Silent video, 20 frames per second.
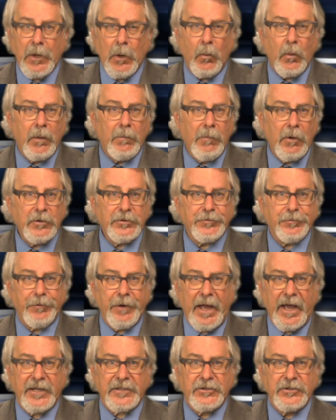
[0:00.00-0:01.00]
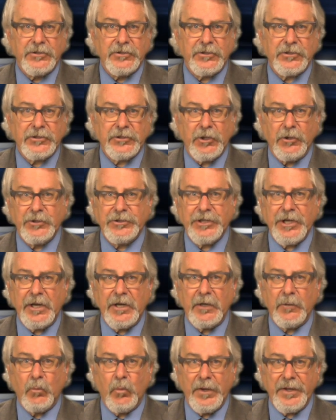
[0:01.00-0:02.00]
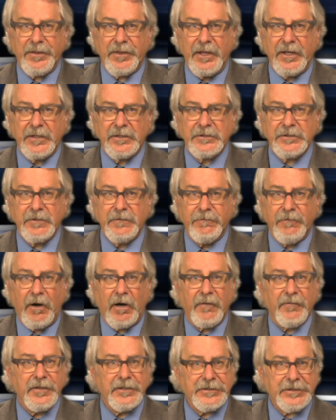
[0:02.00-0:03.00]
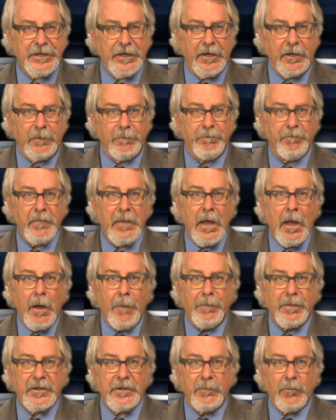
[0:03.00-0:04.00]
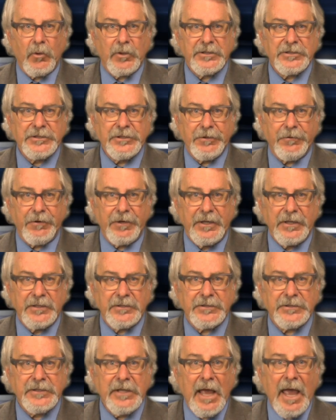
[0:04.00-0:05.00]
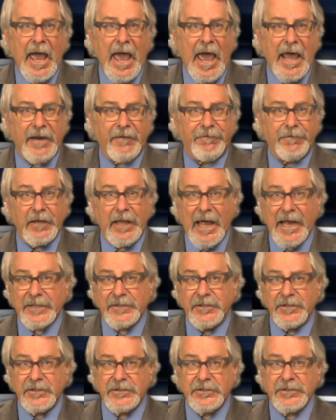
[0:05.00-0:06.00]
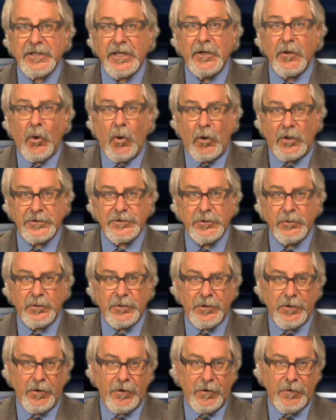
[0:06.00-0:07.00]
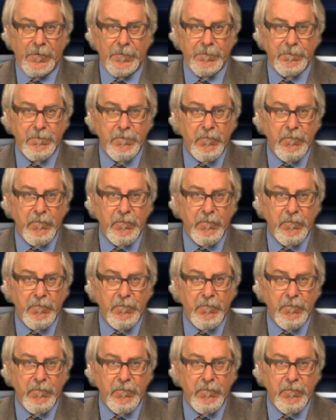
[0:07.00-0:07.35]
Well, most reactions associated with eggs involve the skin, but the more serious anaphylaxis can also occur.